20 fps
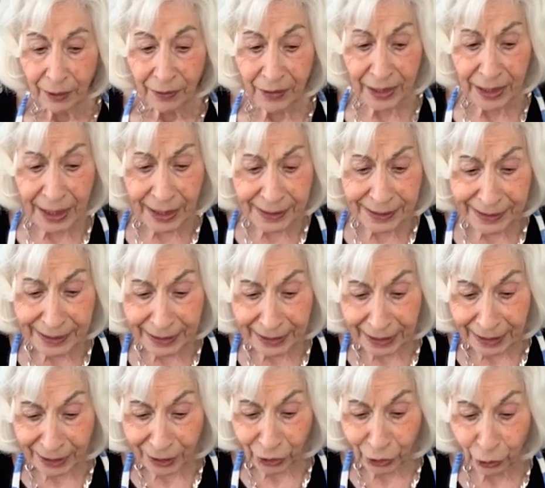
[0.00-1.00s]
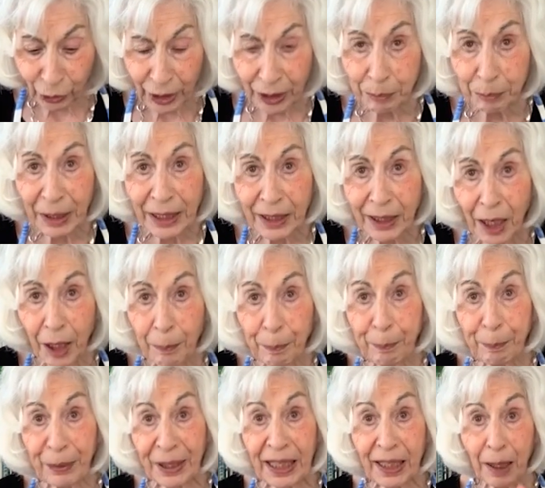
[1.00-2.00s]
The next thing is you're going to make a
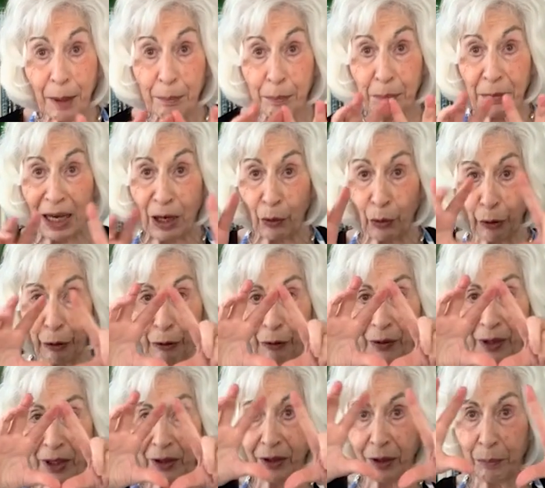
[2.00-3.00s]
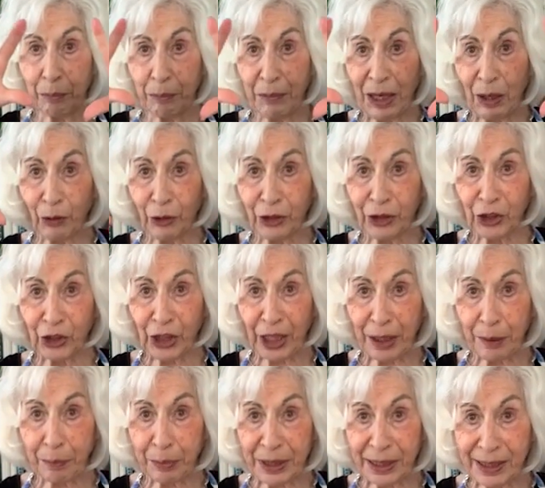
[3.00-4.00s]
big mouth, and the mouth
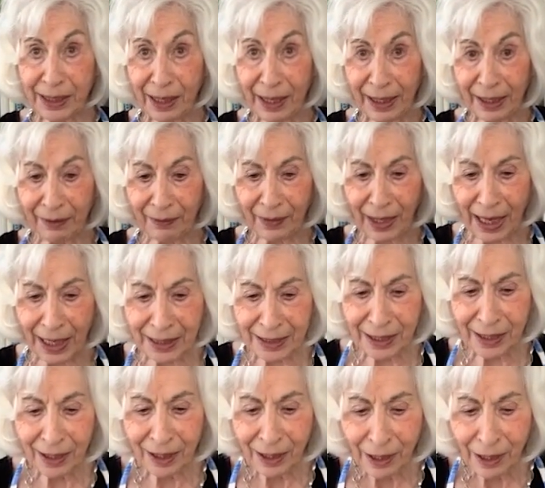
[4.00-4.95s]
shape is like that.